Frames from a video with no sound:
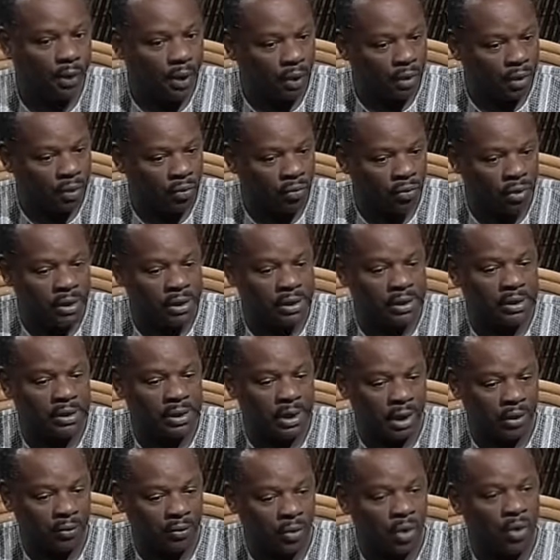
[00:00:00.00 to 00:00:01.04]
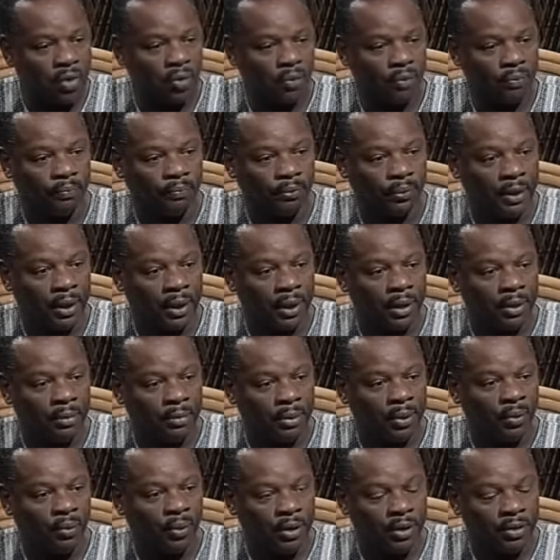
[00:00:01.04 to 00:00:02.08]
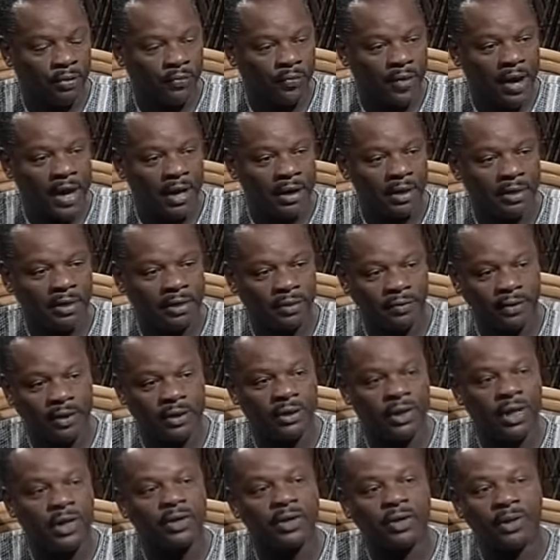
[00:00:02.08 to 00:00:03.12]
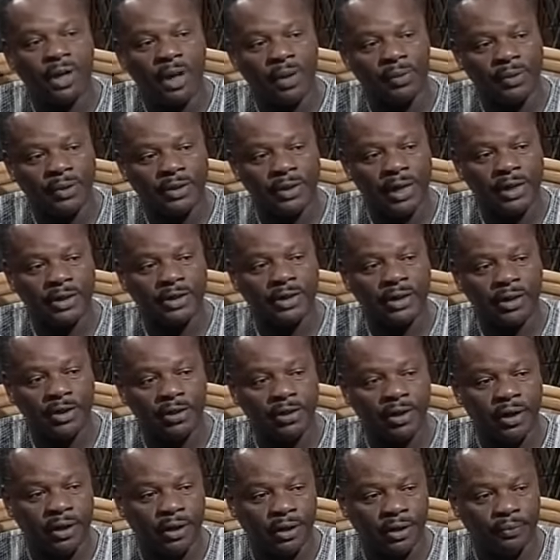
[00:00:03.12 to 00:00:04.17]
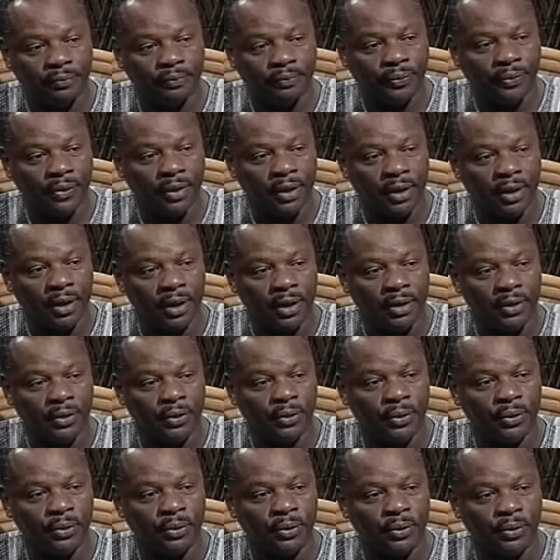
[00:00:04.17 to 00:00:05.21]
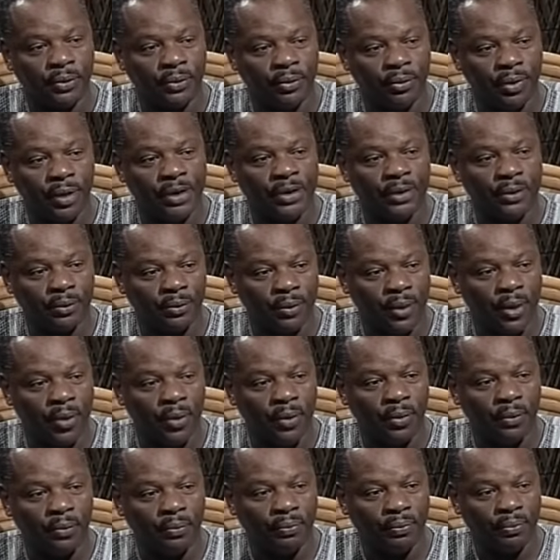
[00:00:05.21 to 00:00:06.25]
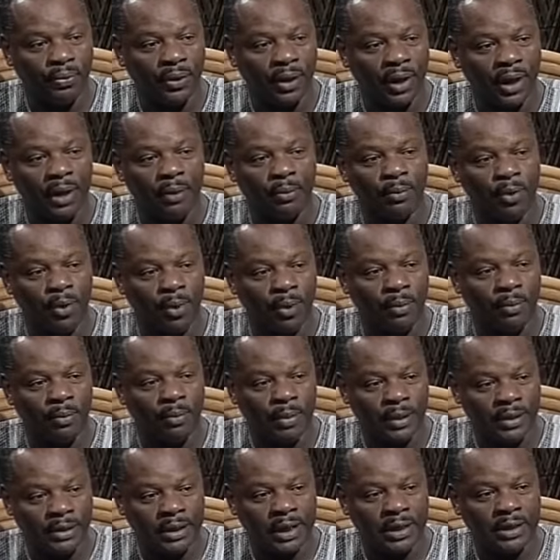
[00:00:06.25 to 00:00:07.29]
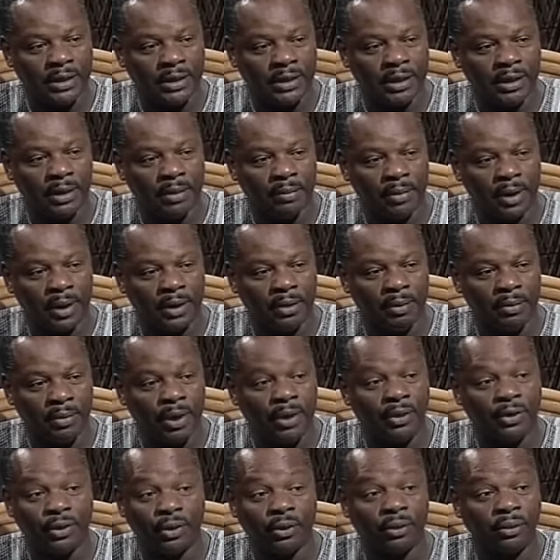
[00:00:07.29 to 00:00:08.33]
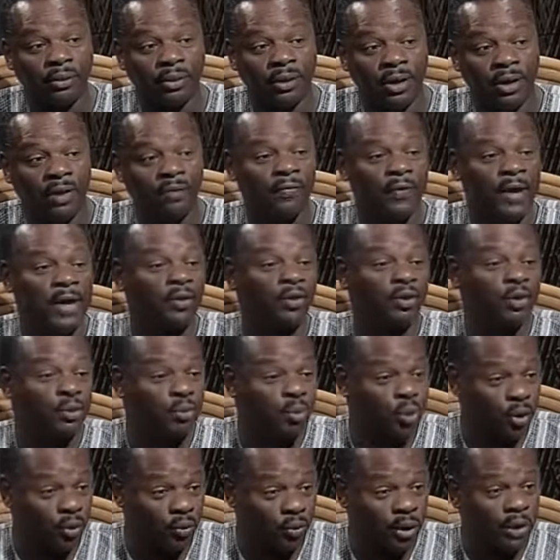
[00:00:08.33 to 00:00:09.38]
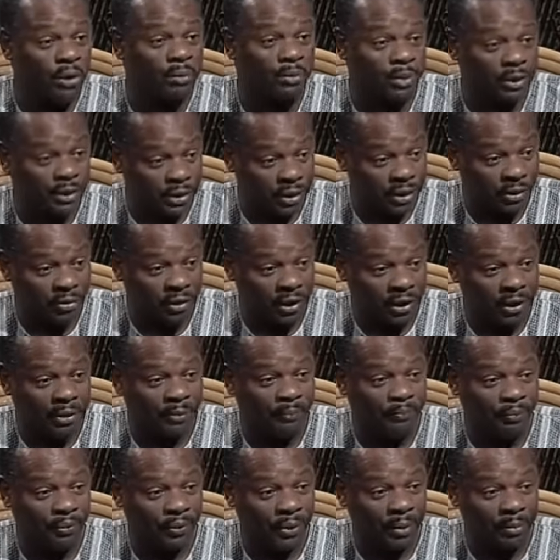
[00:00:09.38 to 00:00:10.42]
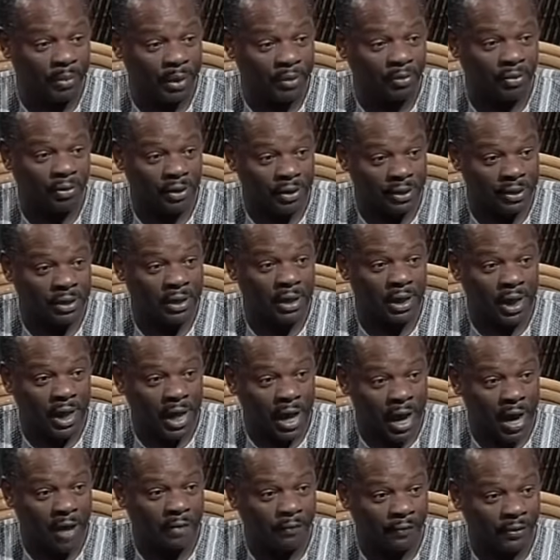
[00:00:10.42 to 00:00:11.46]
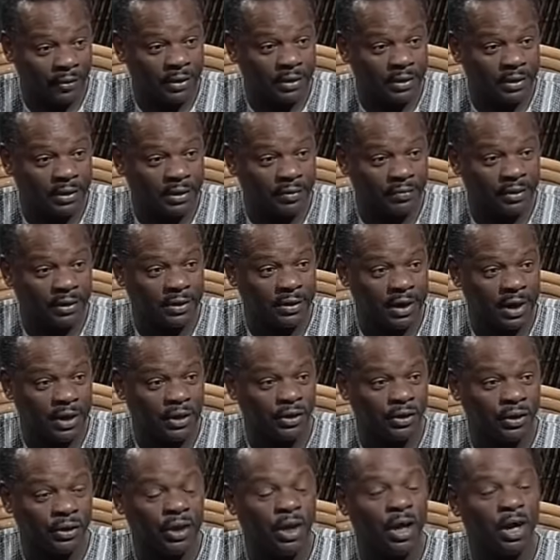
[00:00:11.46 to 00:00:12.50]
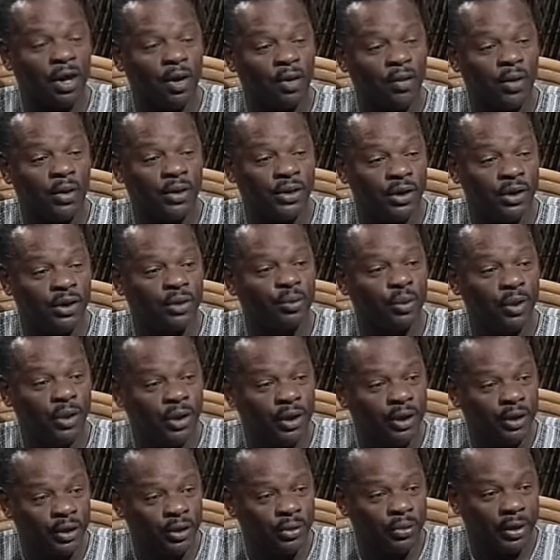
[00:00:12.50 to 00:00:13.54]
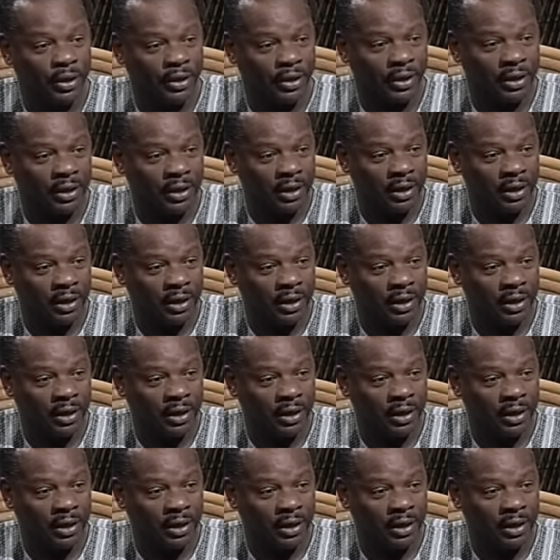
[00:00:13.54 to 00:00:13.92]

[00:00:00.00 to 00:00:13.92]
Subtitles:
Greece and Rome. But when you find a civilization that was anterior to Greece and Rome and more majestic and monumental, in fact, there's more written material about this African civilization. Question is, what do you do with it?